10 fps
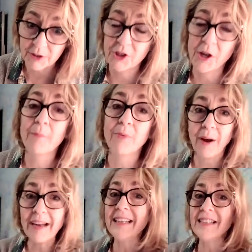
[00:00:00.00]
and jump
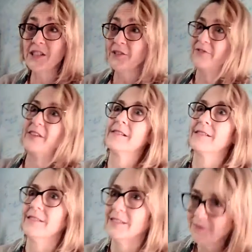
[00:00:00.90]
right into the
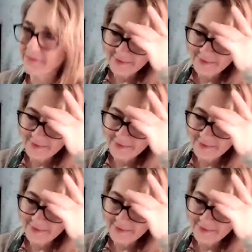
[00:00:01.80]
physical,